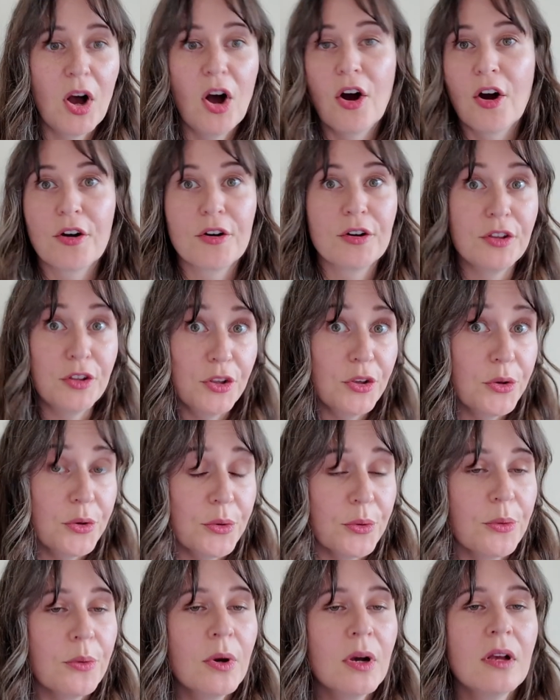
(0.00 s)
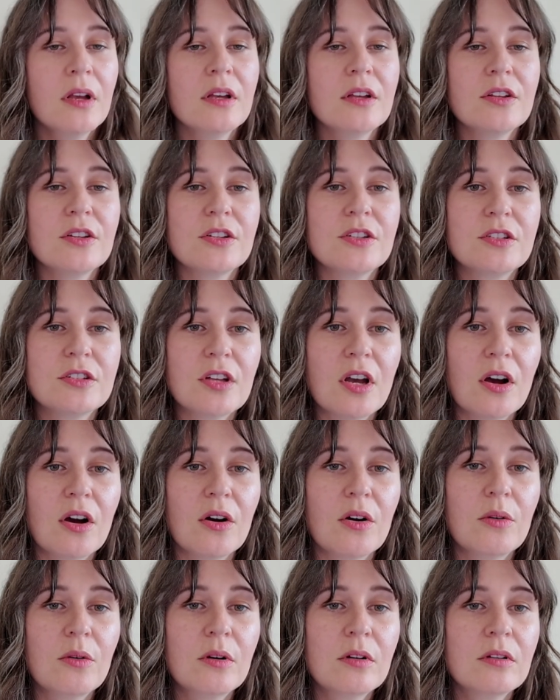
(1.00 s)
RU.
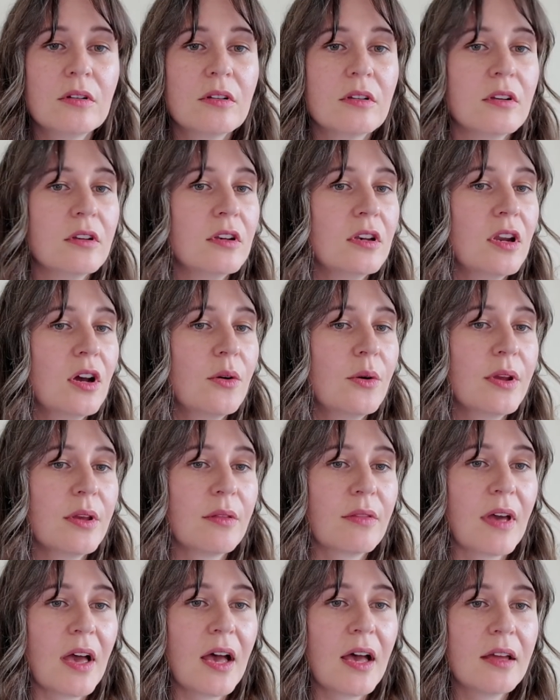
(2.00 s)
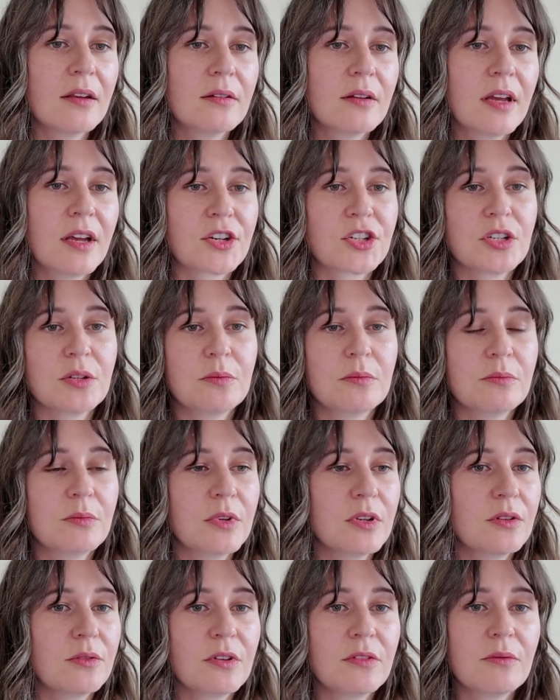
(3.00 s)
So knowing that,
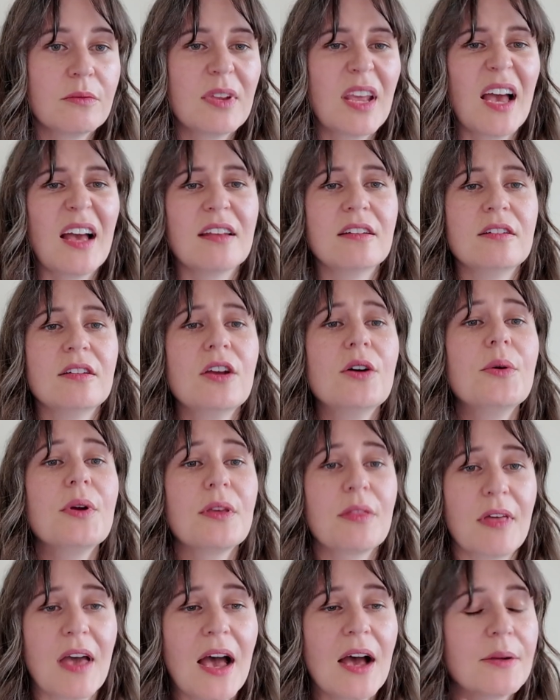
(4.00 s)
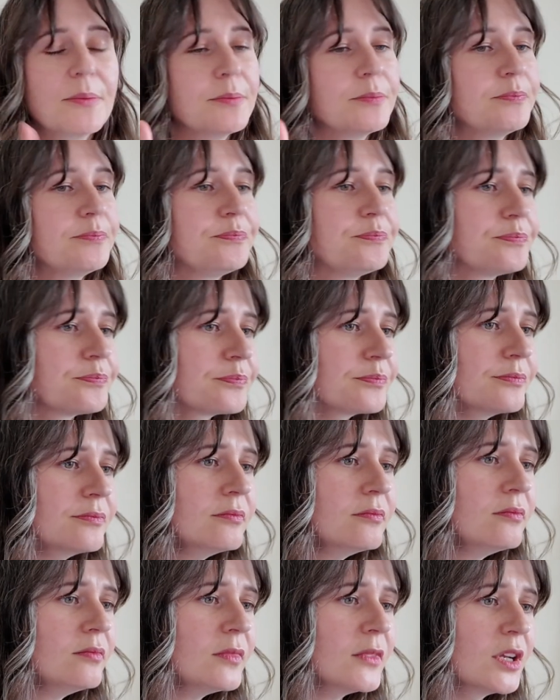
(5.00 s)
knowing that,
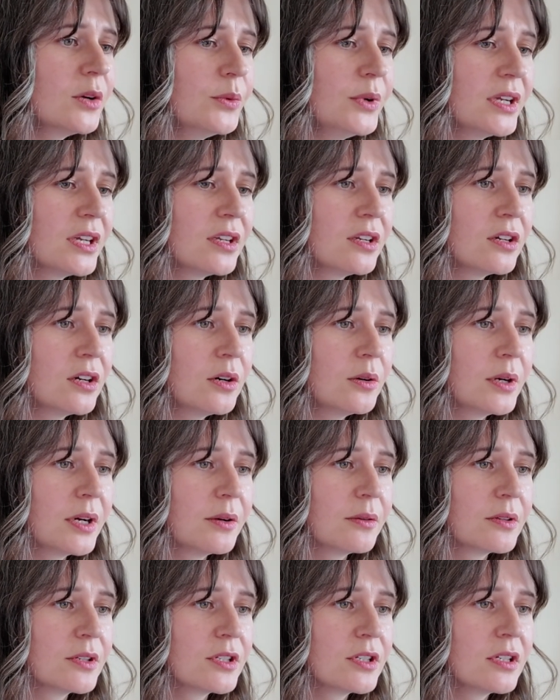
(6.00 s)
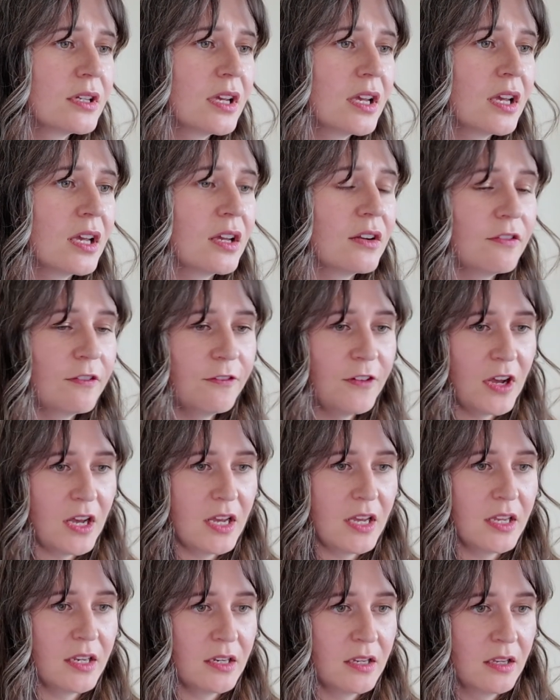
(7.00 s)
we can go out and
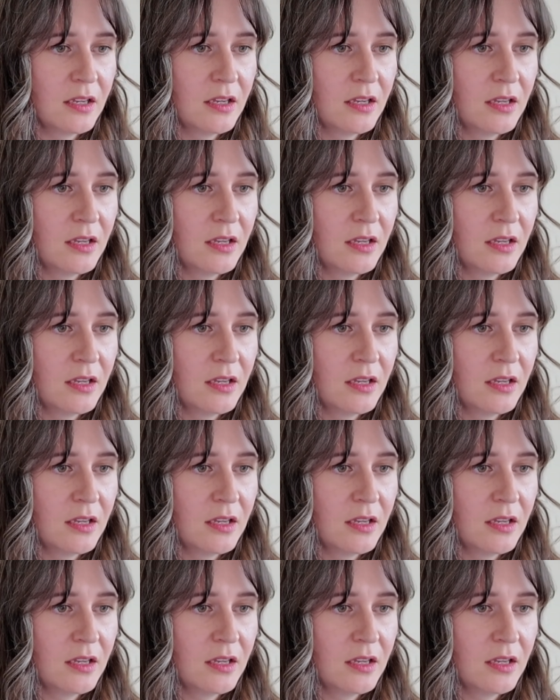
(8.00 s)
find